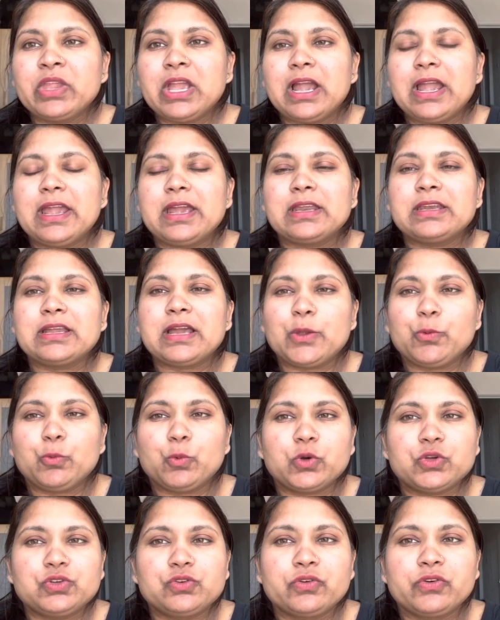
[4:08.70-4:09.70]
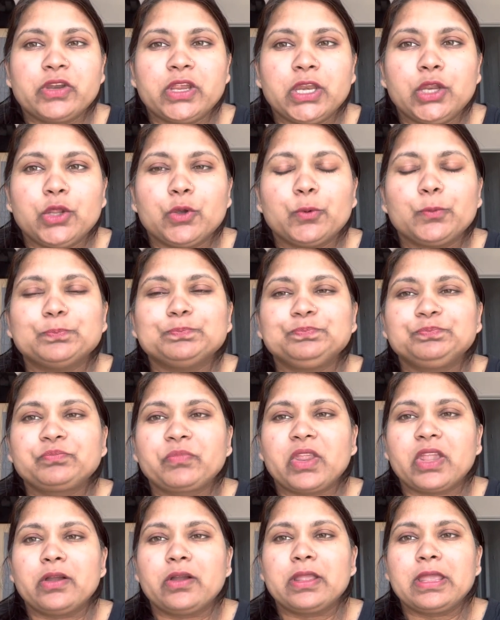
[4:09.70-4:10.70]
and I want to renew.
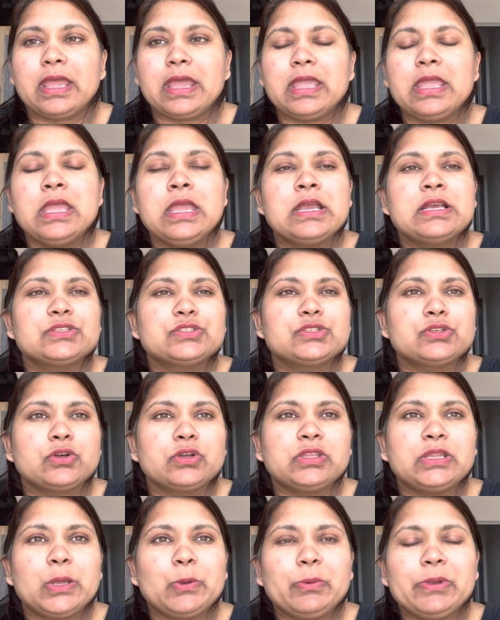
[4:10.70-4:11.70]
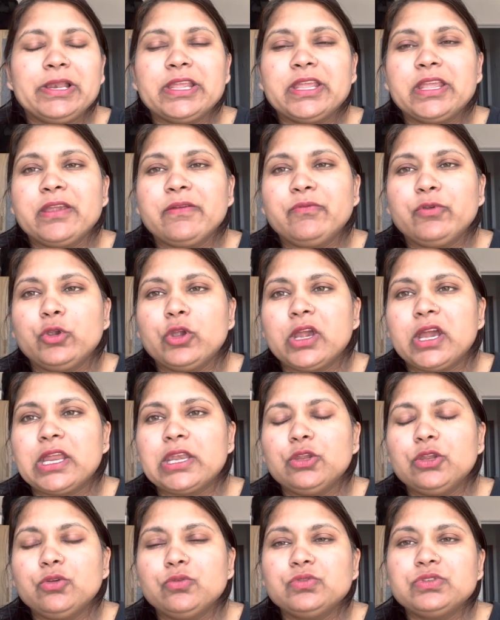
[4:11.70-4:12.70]
Okay, so they will give you a
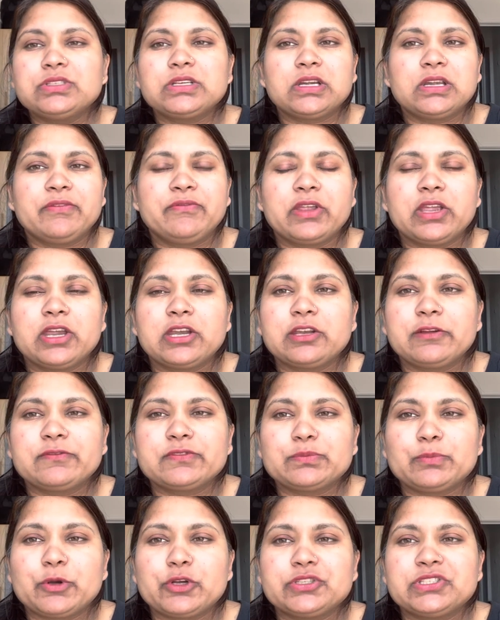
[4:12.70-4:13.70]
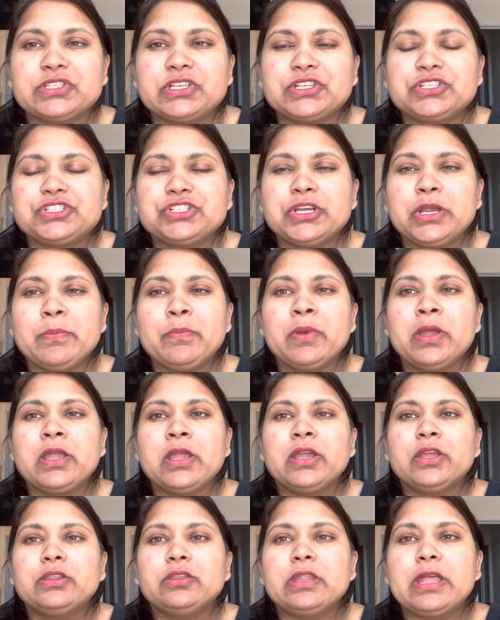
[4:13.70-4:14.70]
new certificate of sponsorship,
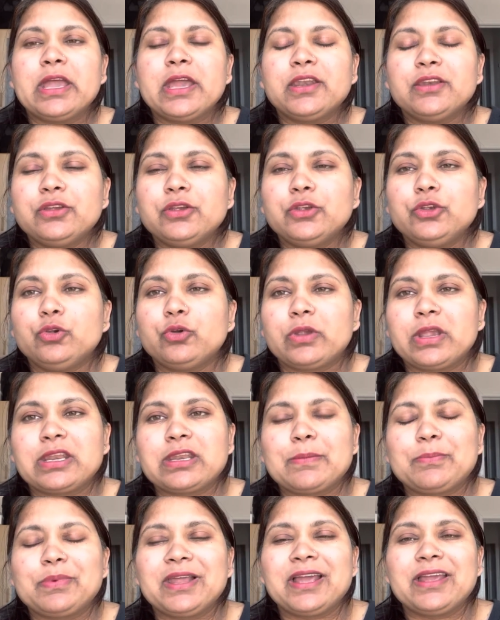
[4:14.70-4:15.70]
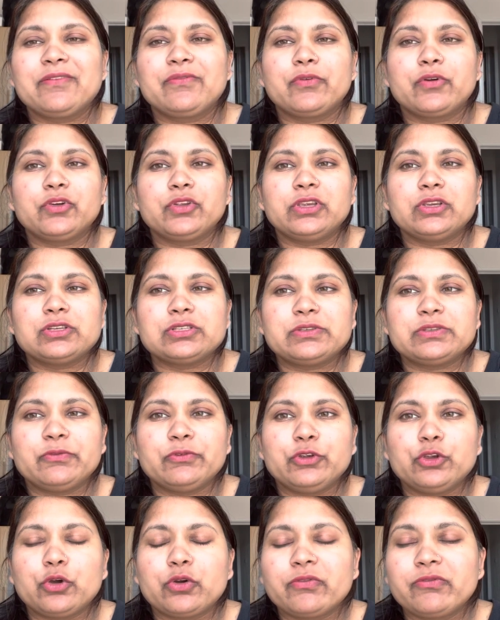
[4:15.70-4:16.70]
then you can apply for
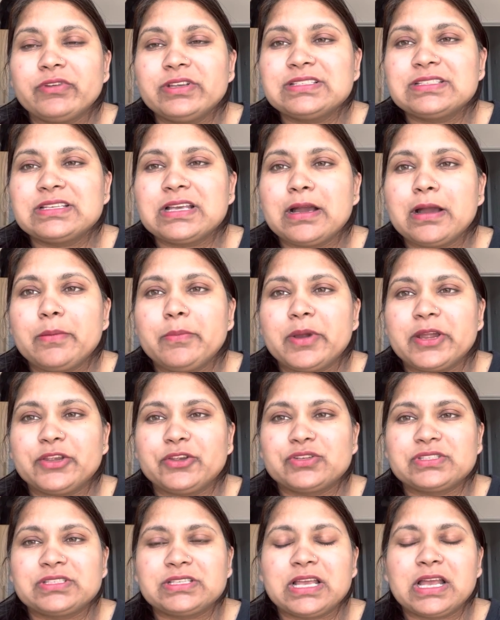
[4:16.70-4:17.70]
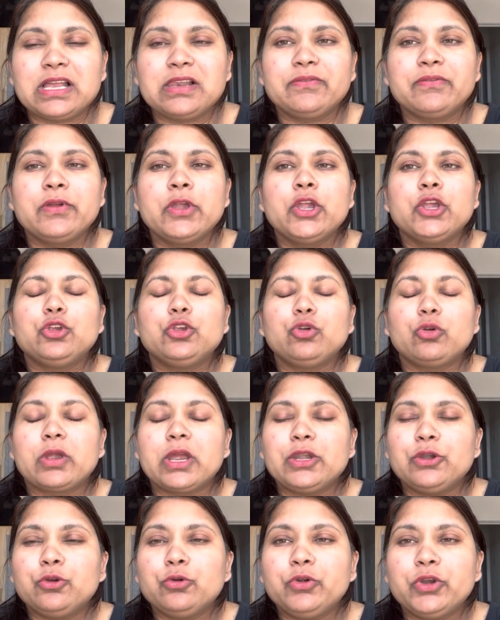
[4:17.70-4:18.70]
your visa by yourself. You
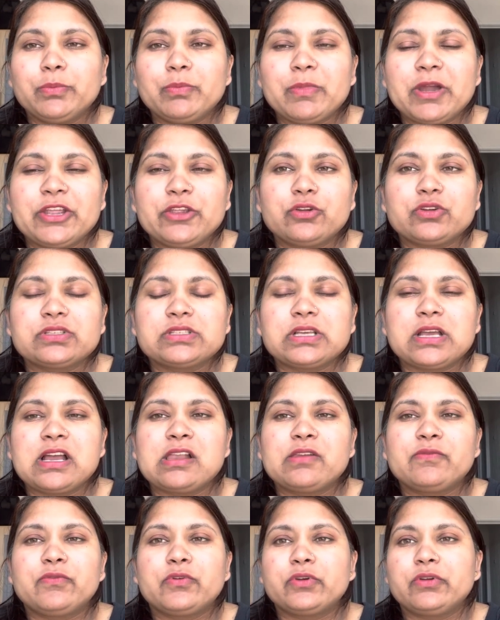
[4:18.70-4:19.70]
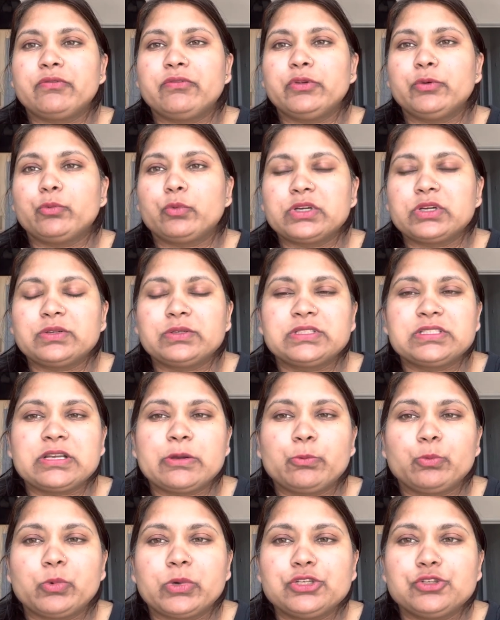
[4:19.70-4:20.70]
can do it by yourself, or if you want
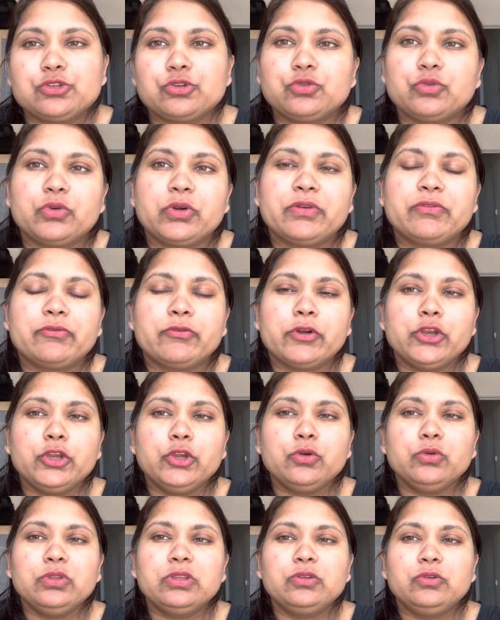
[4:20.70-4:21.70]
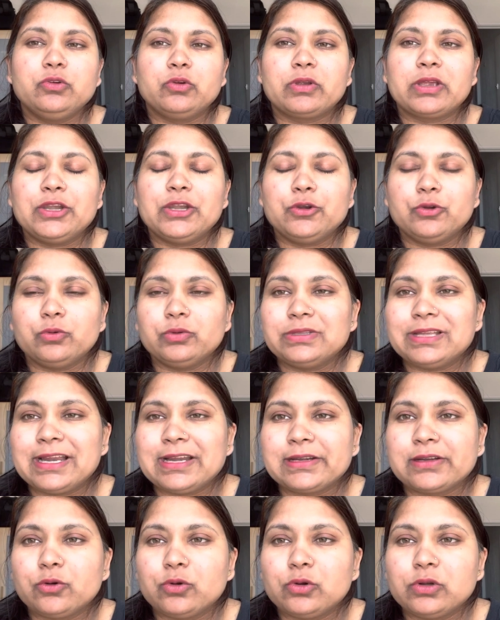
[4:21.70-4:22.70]
someone to do it for you, you can do
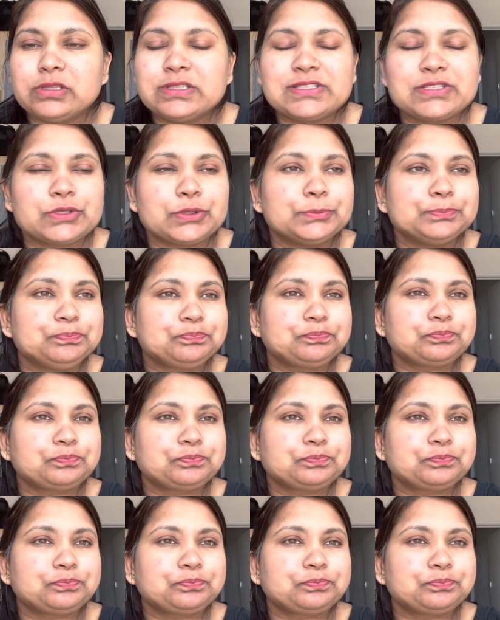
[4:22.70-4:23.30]
that also.